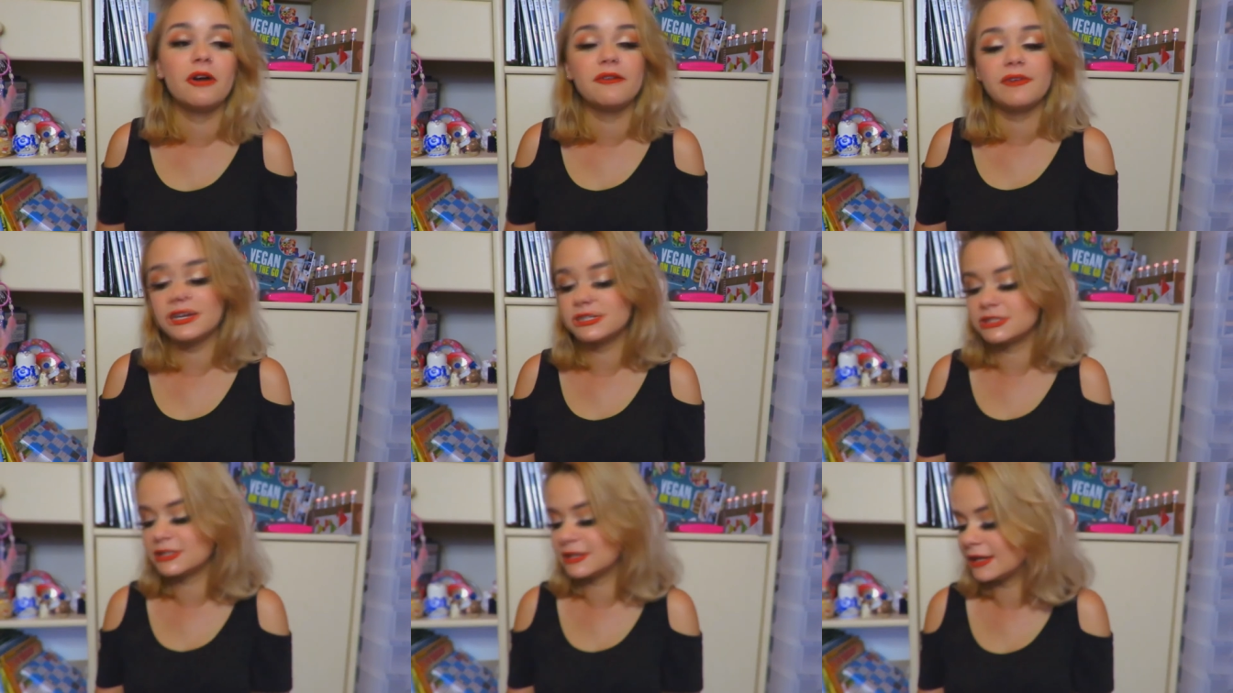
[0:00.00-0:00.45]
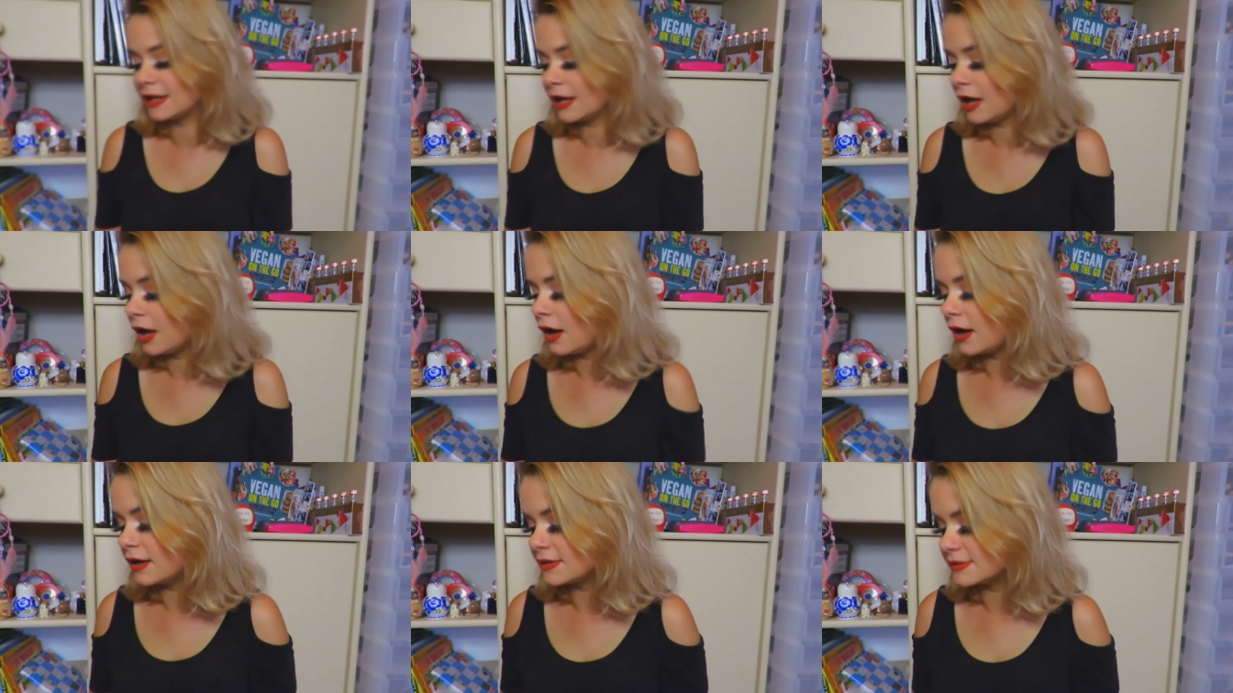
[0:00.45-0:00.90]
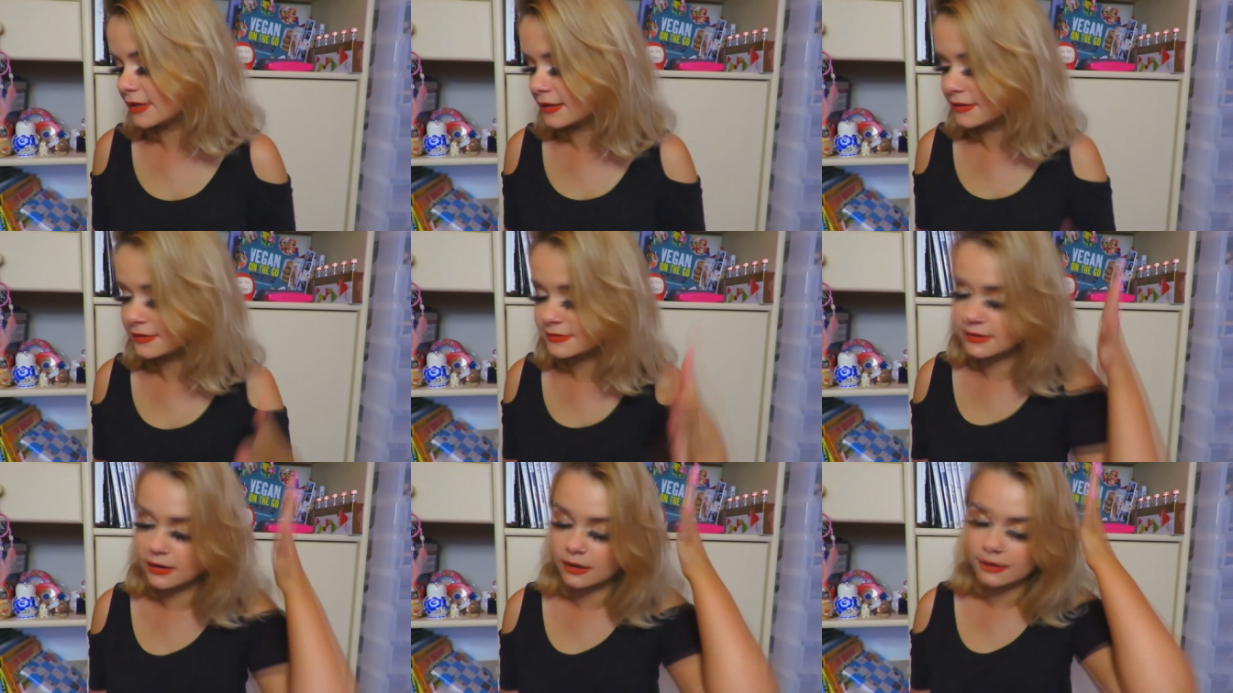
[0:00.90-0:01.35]
I've actually, I say
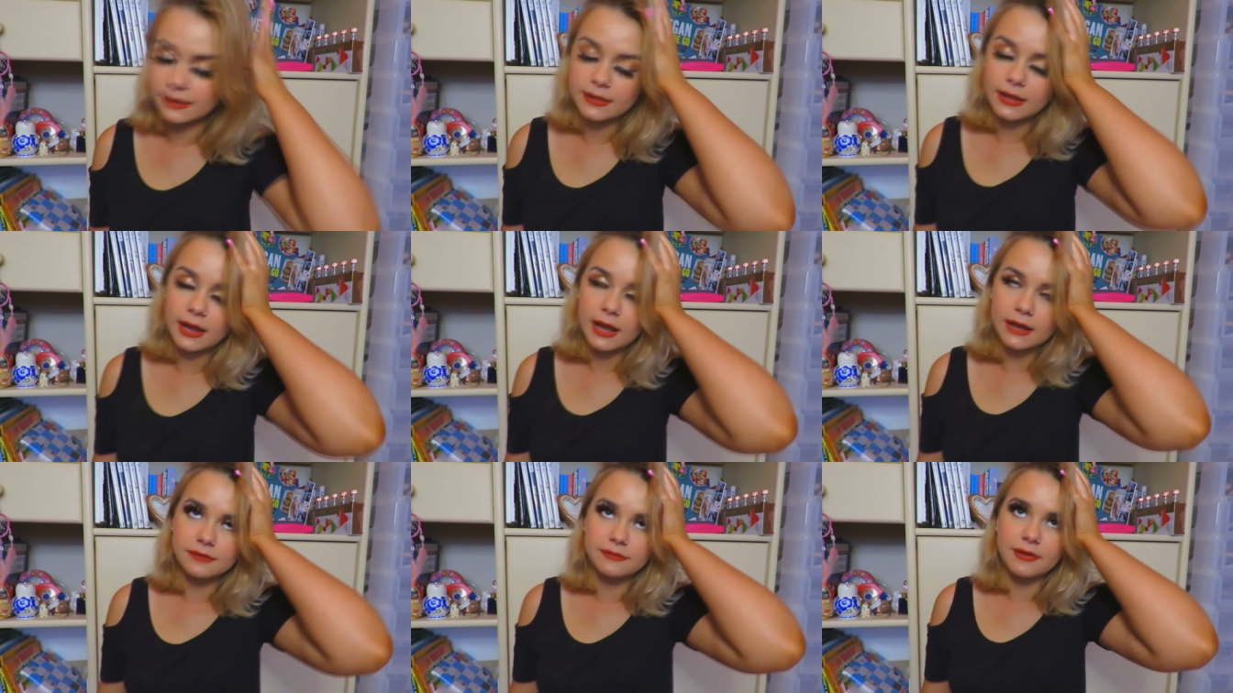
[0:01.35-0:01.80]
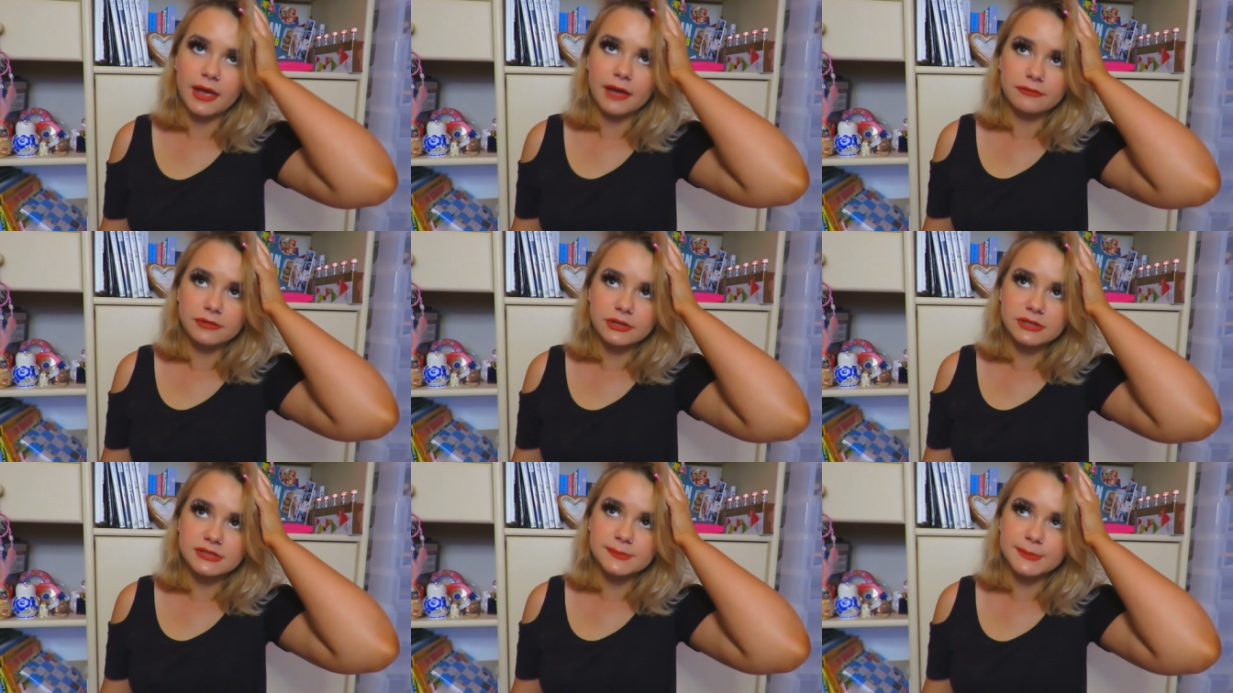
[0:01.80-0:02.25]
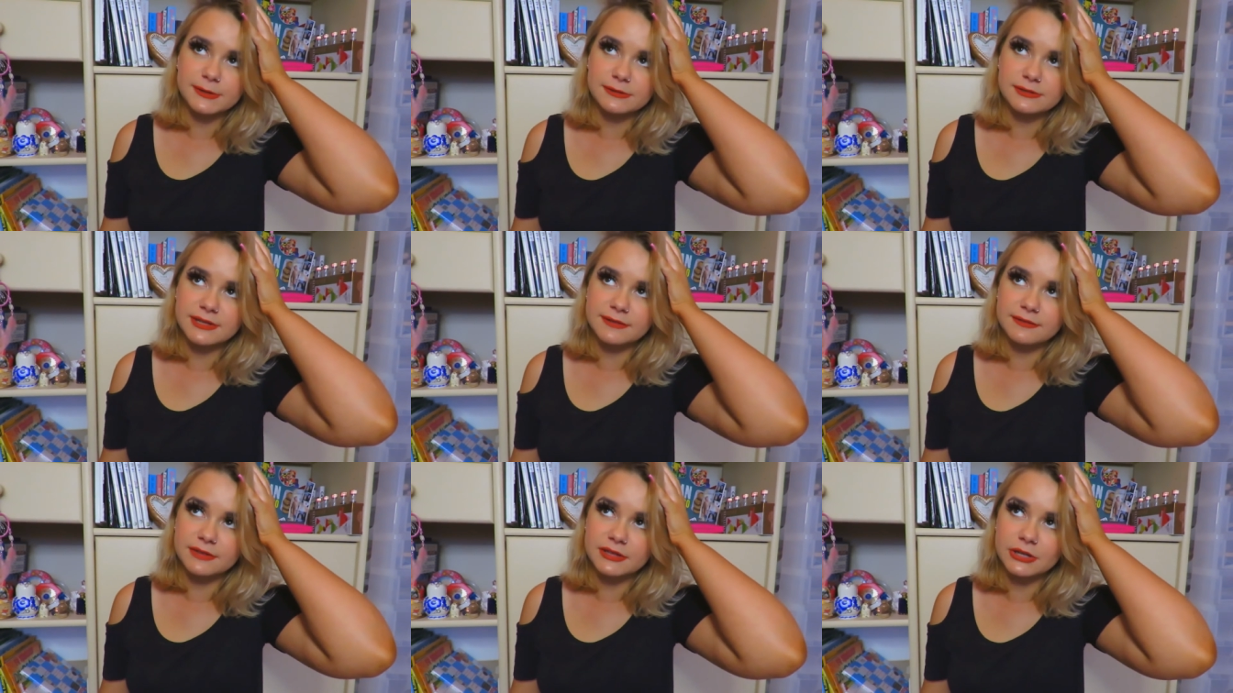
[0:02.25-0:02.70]
this in like the end of every
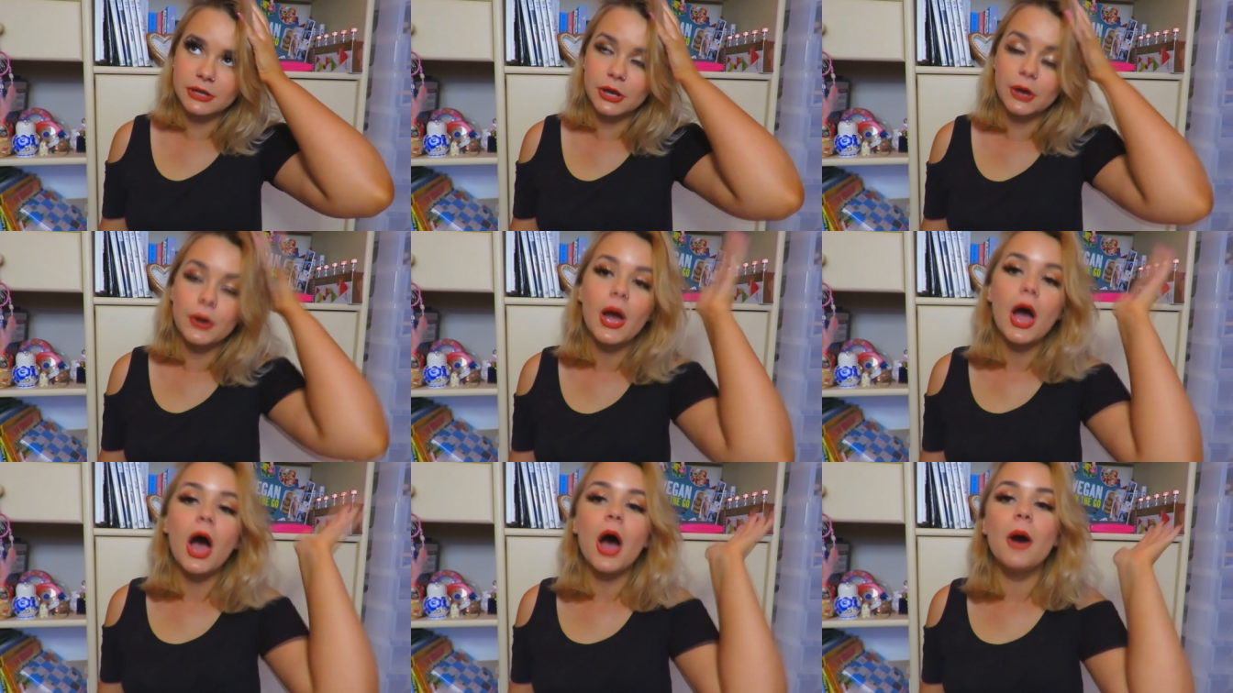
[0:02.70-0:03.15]
conspiracy video,